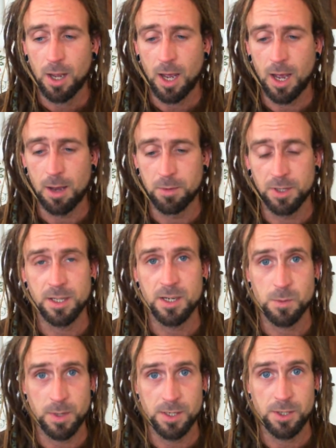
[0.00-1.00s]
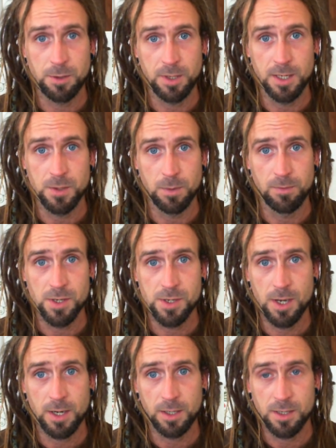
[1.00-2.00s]
I then spent 2 years with the
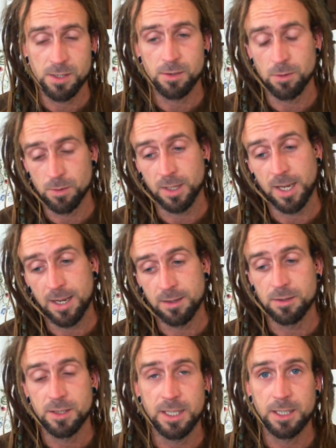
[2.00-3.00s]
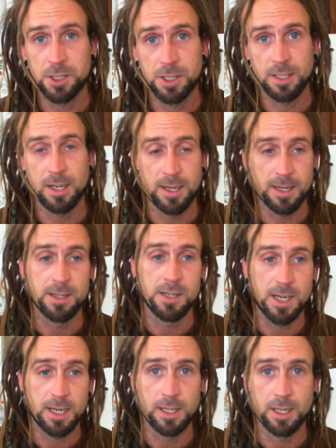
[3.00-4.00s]
circus, all again teaching and
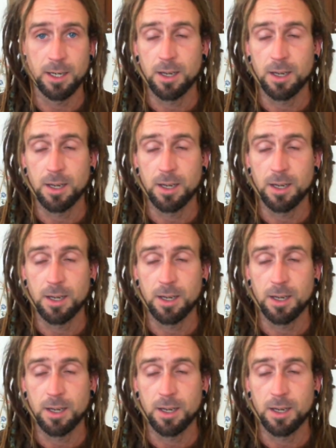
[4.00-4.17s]
entertaining.